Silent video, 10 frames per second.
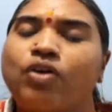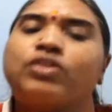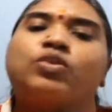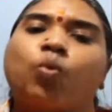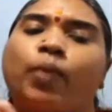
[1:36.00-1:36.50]

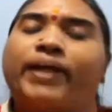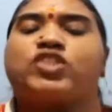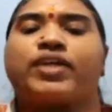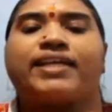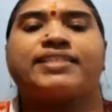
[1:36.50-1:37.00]
to
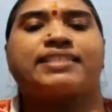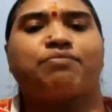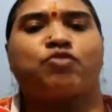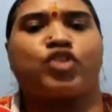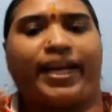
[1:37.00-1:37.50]
which he is
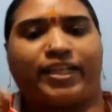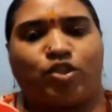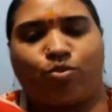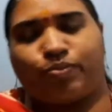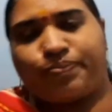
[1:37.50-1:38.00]
subject
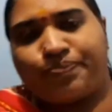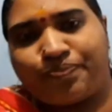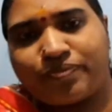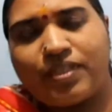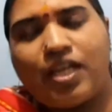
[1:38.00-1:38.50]
to.
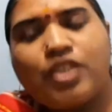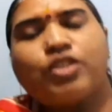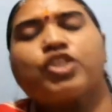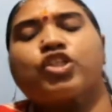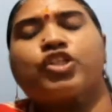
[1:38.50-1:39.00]
So
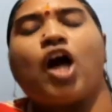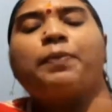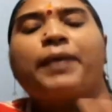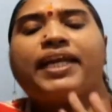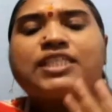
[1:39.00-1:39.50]
there should not
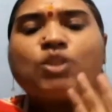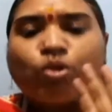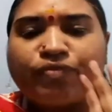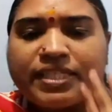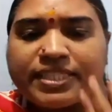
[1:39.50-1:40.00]
be any sort
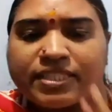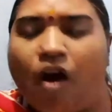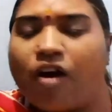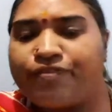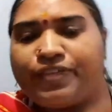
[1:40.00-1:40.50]
of
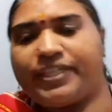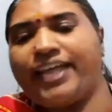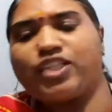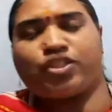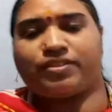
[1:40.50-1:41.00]

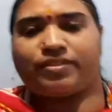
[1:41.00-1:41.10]
disqualification